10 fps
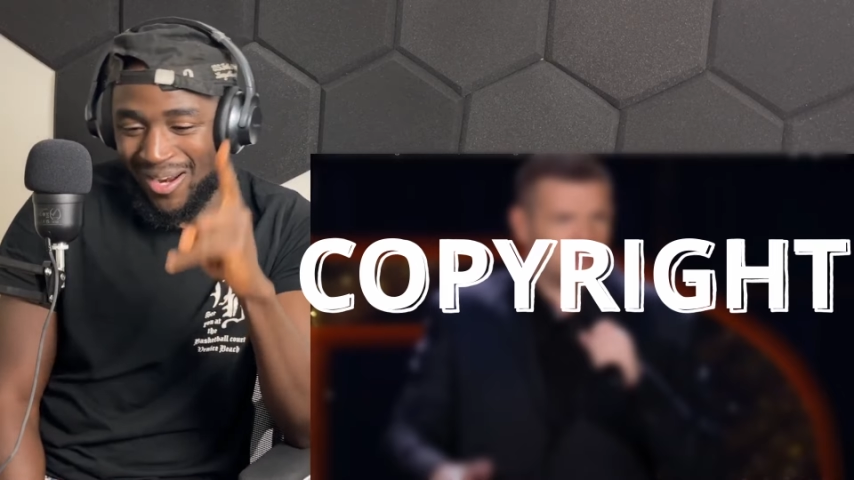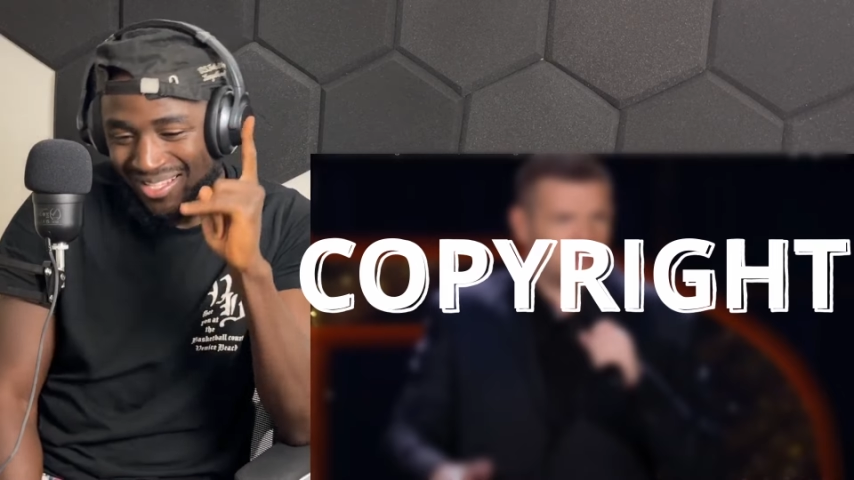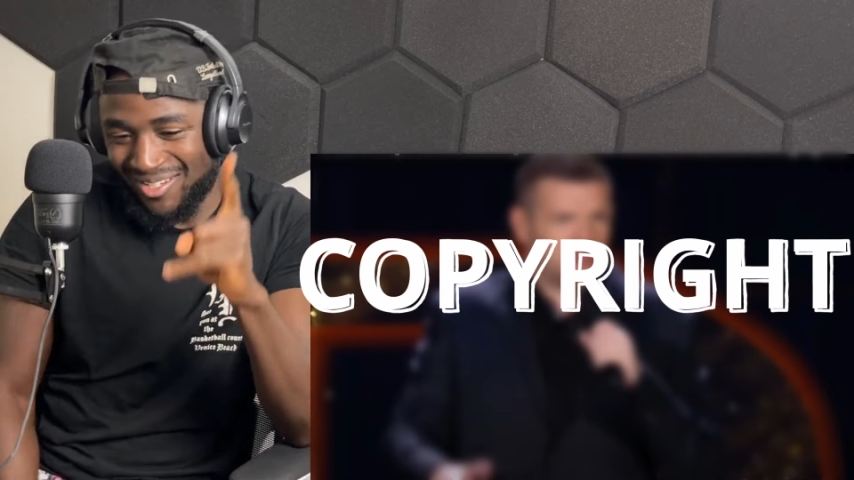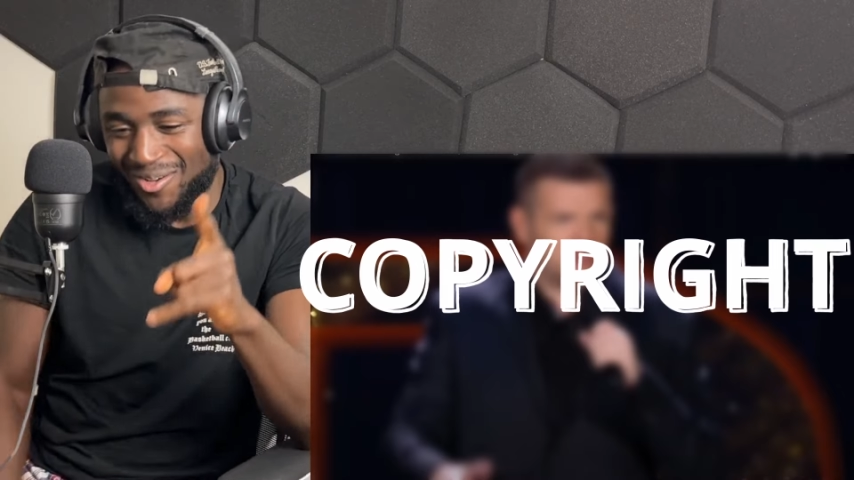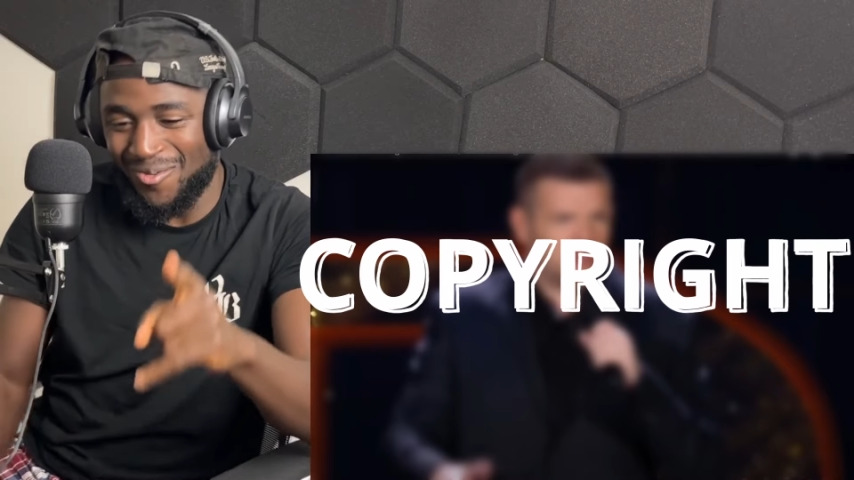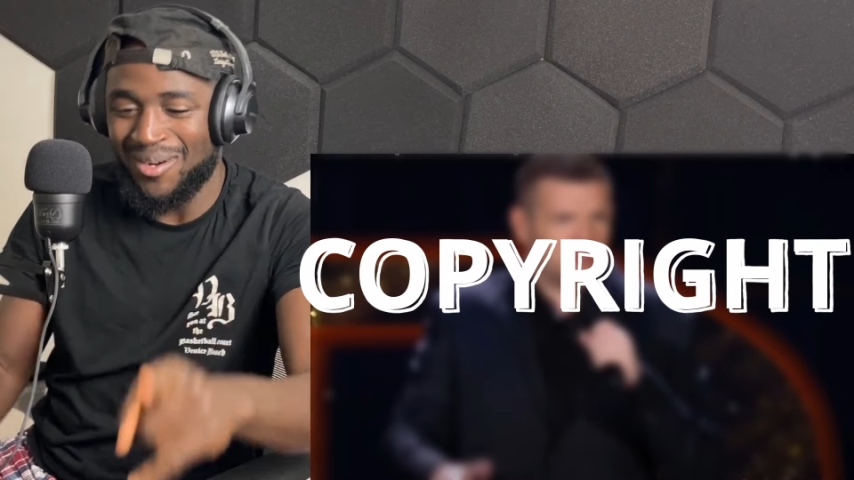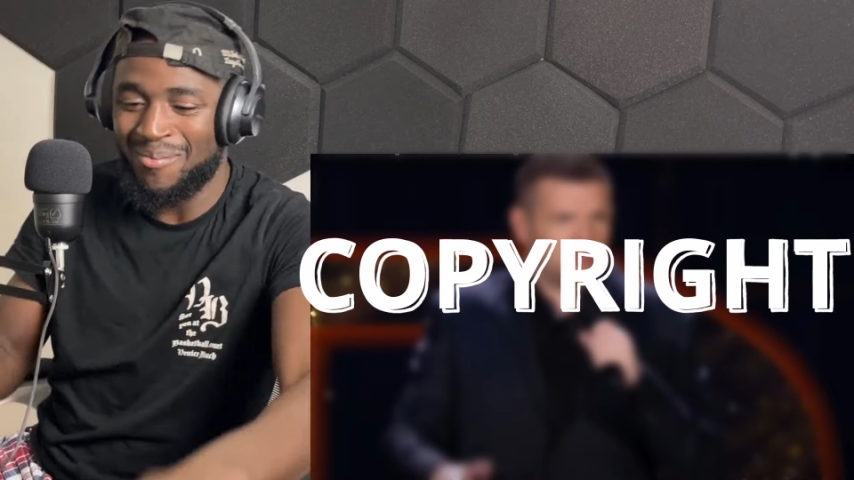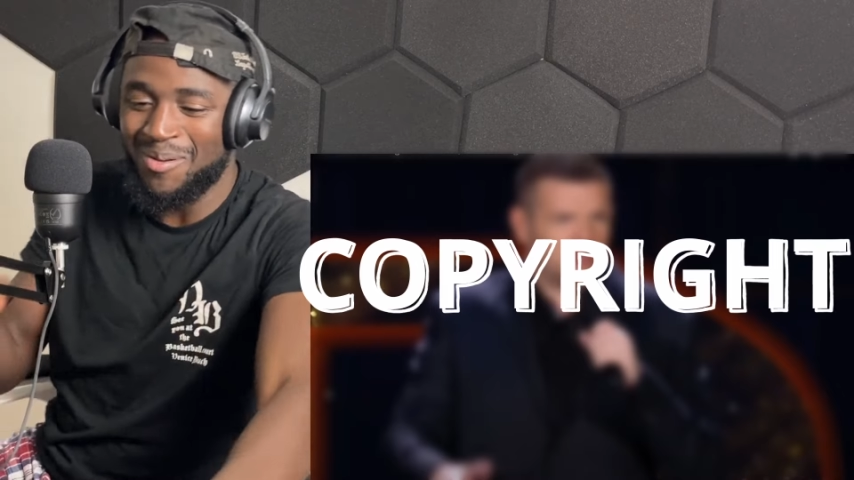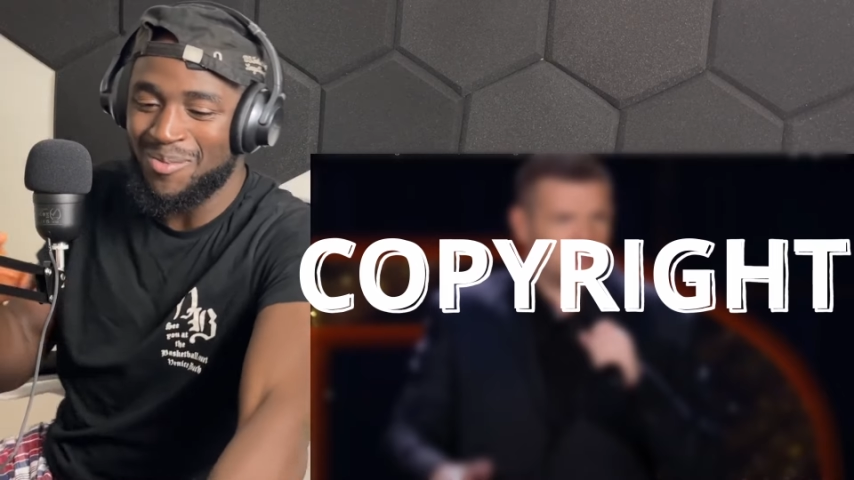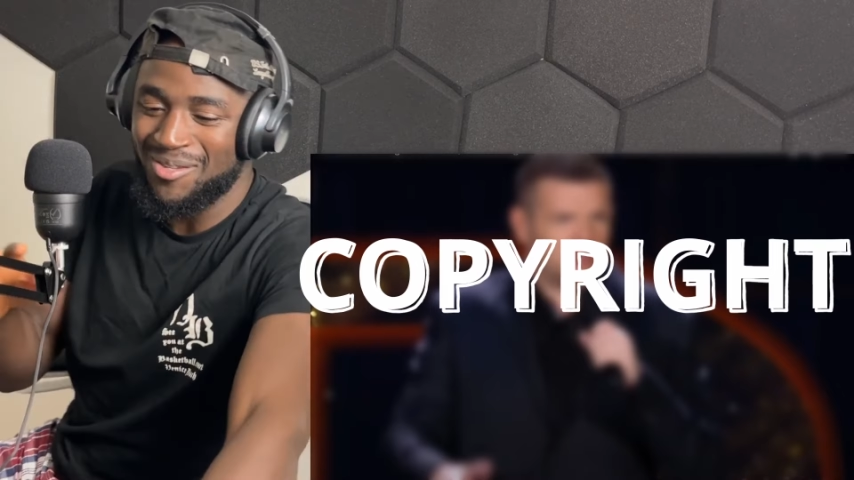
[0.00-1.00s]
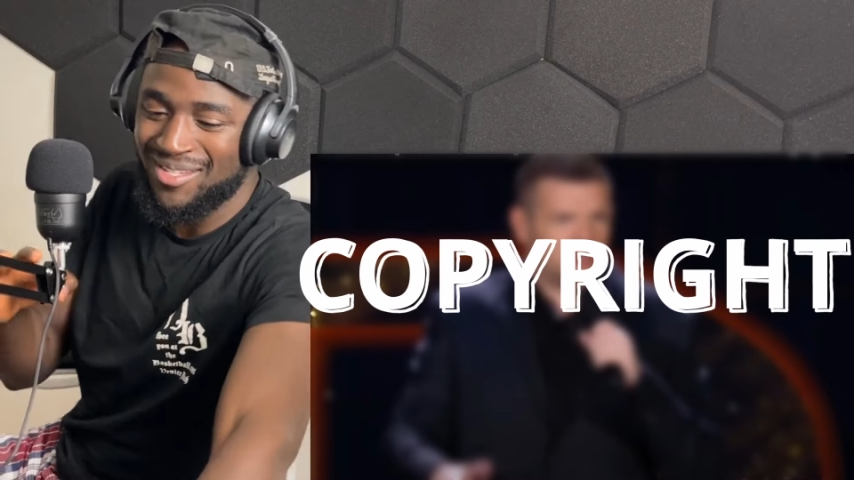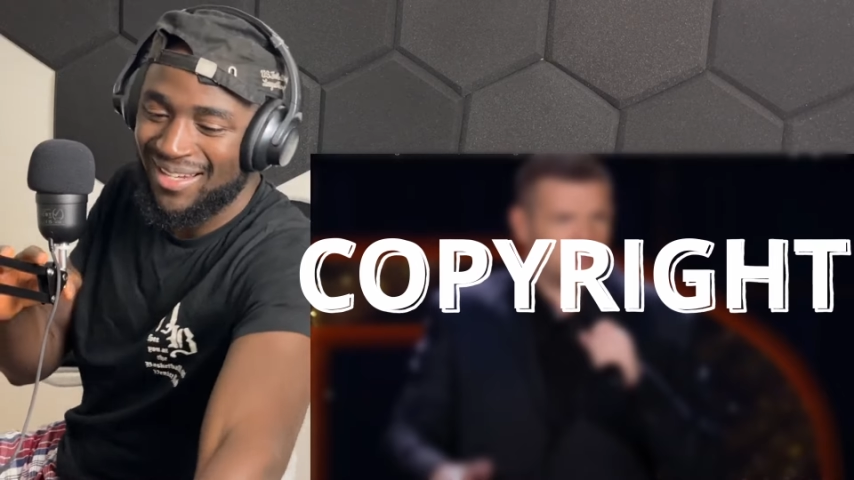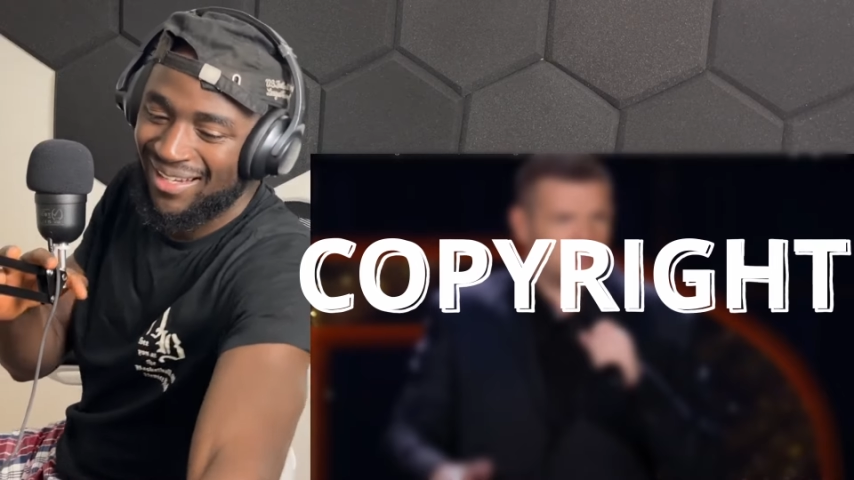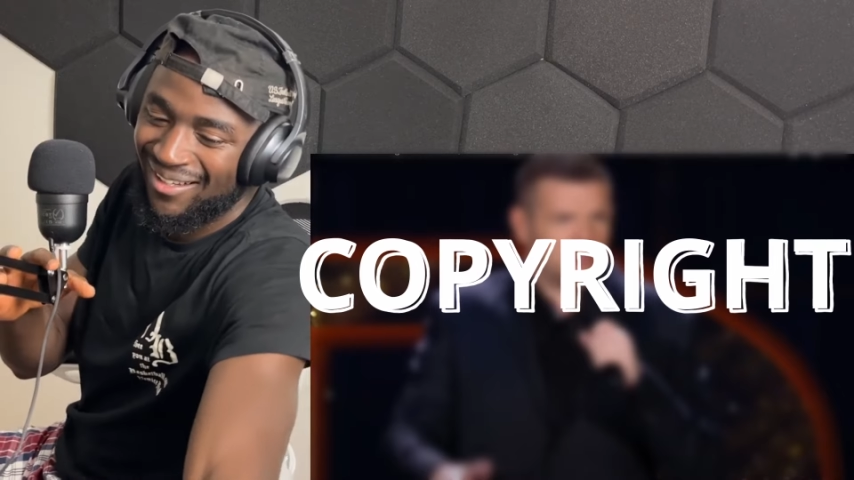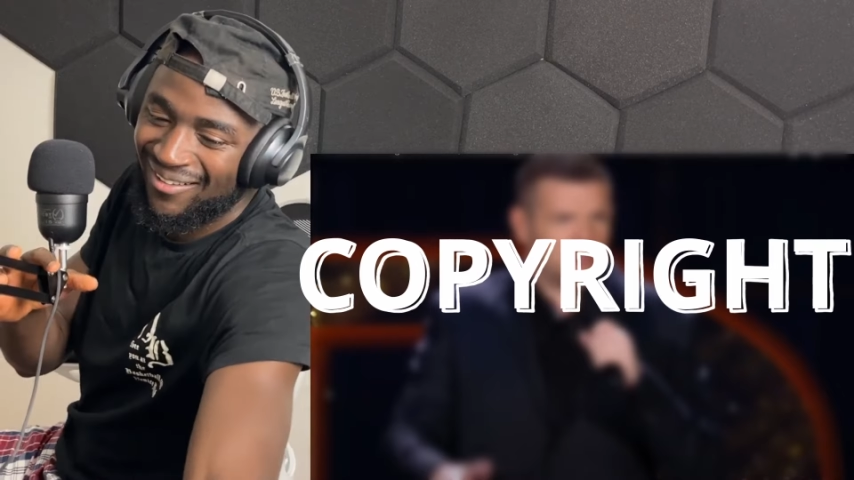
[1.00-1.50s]
That's a new one. I'm going to be using
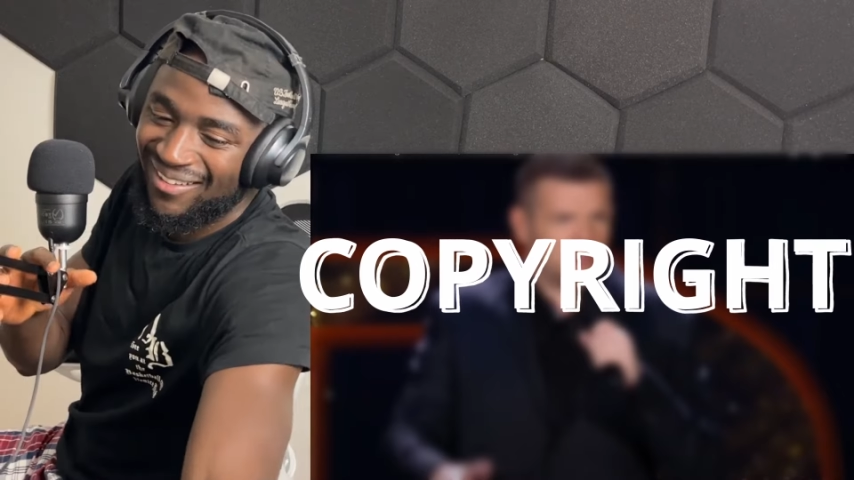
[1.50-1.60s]
that now.